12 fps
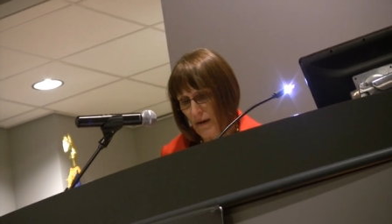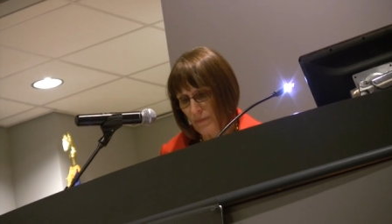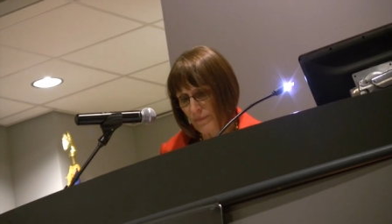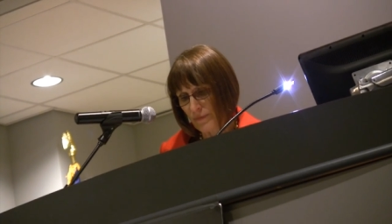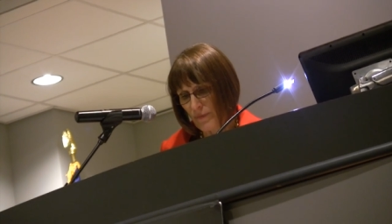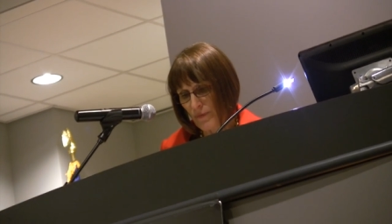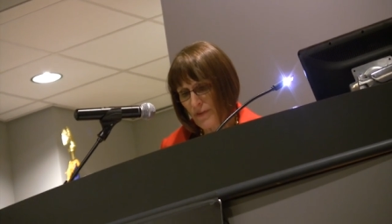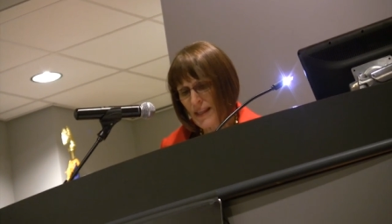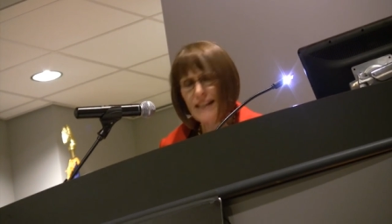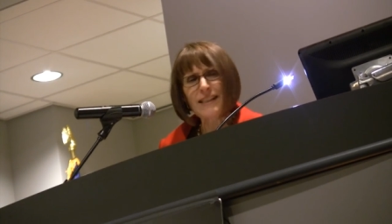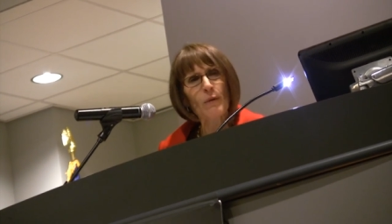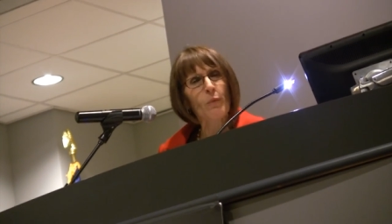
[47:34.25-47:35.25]
um,
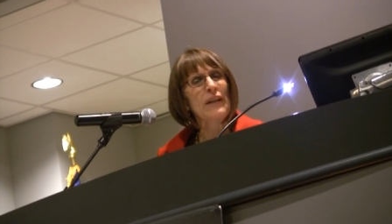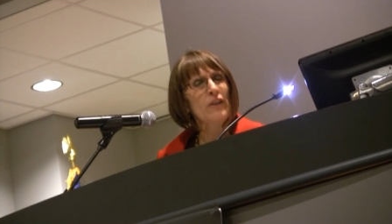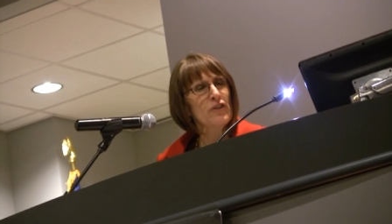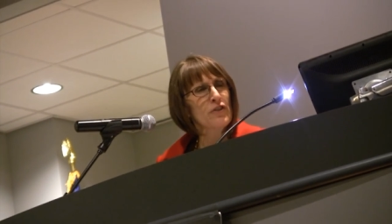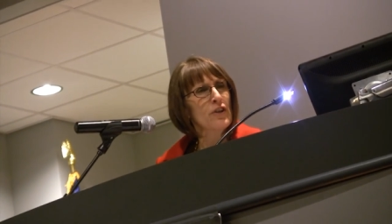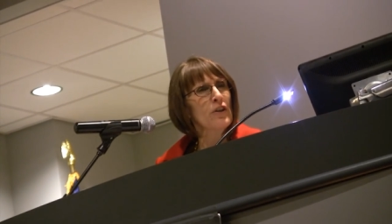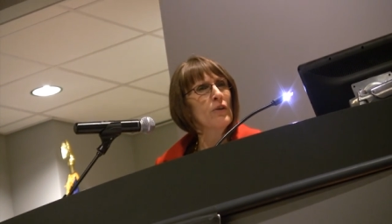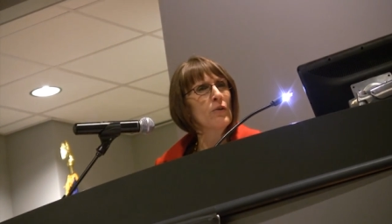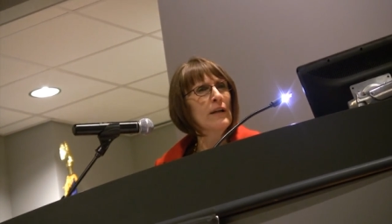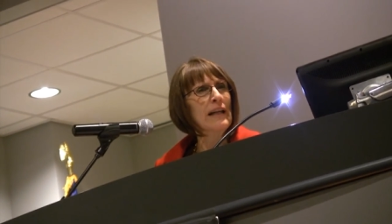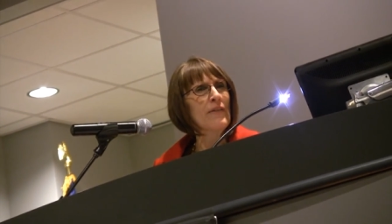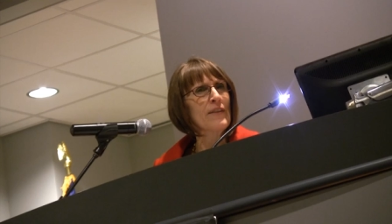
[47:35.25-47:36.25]
things that we could
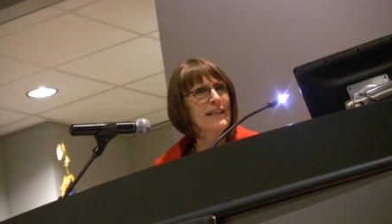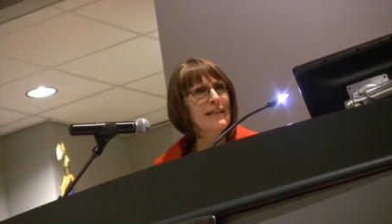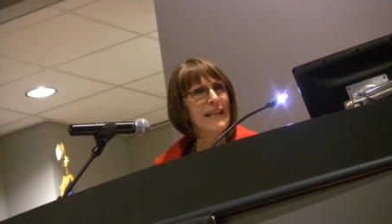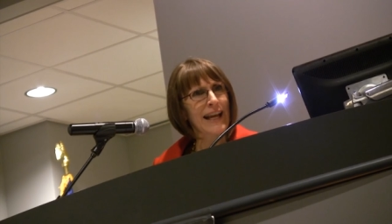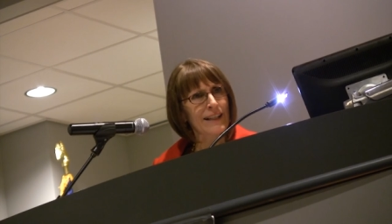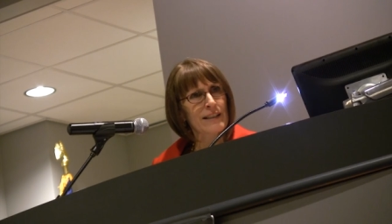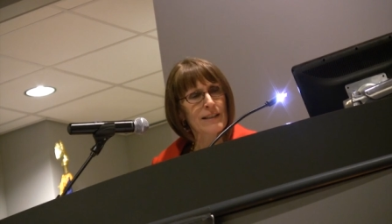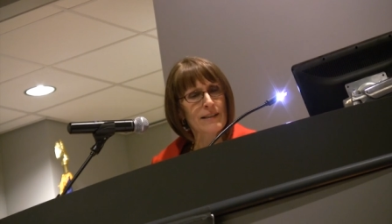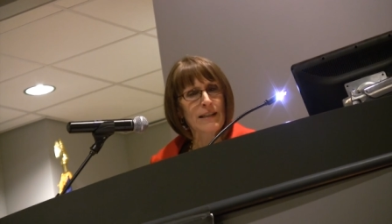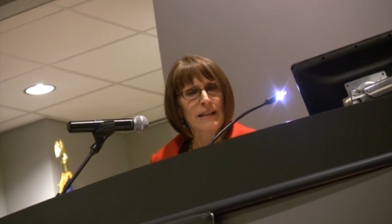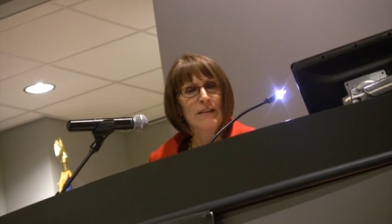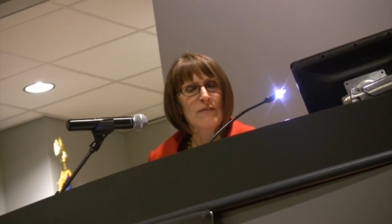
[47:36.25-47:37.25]
do in this
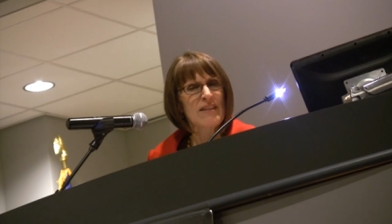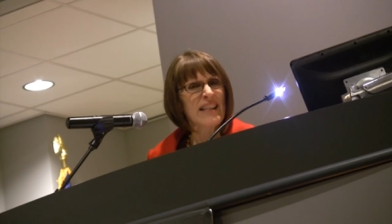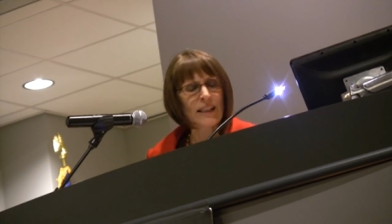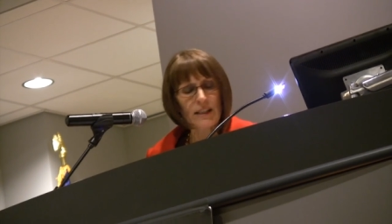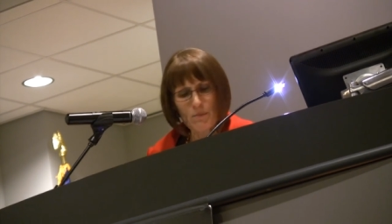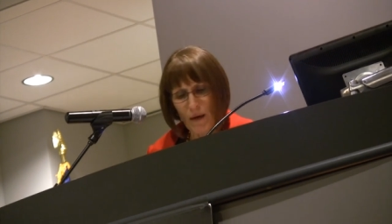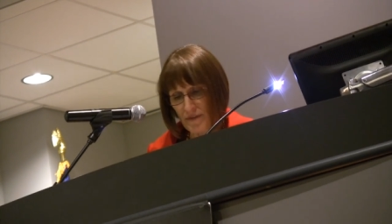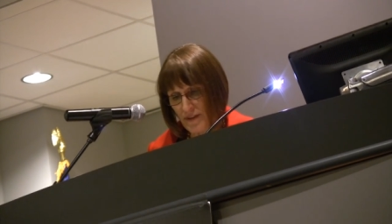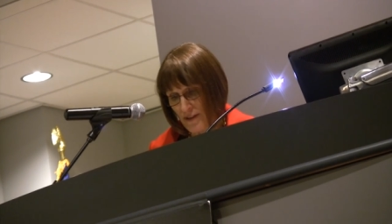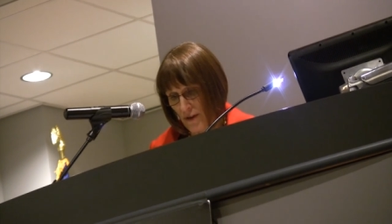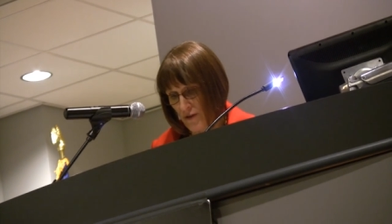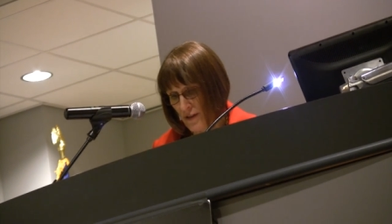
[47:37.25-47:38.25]
next six
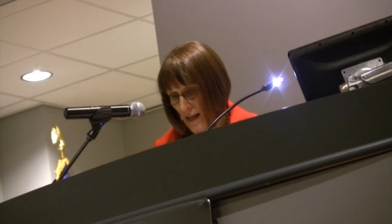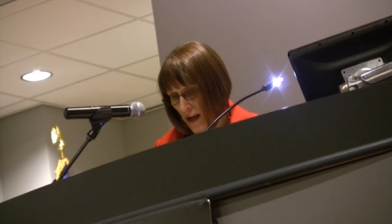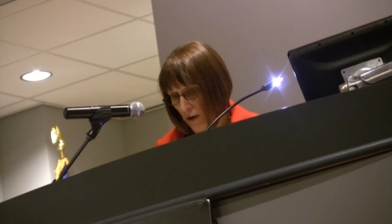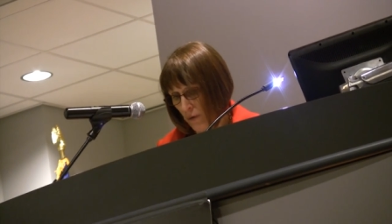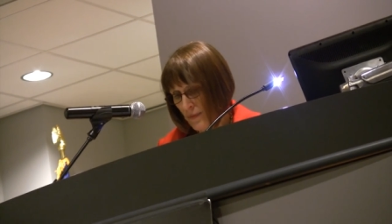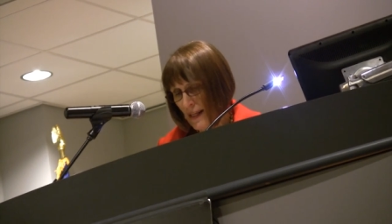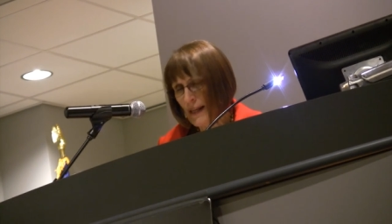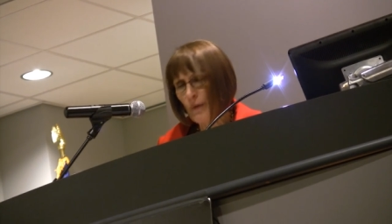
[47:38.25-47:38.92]
months or so.